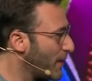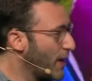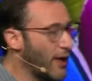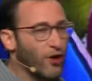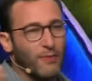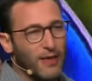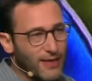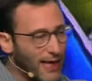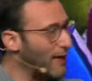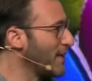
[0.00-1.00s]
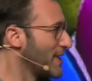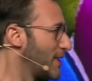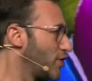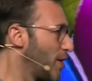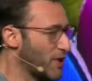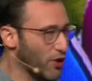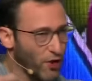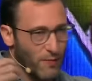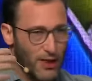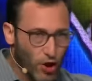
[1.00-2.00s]
It could mean taking business trips. It
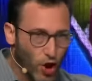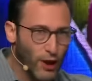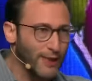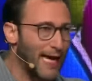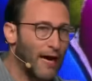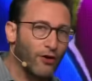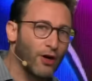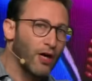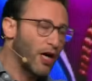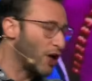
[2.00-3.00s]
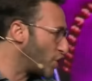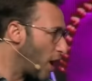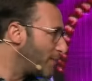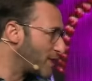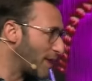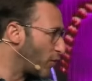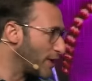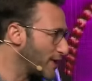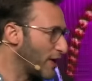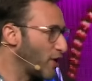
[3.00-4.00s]
could mean turning down a job somewhere
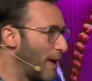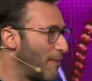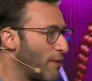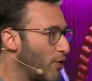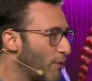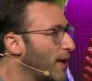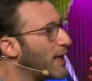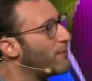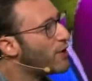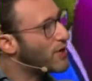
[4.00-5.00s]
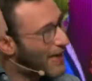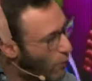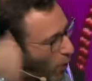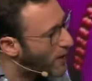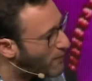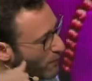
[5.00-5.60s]
else that could pay me more money because I want to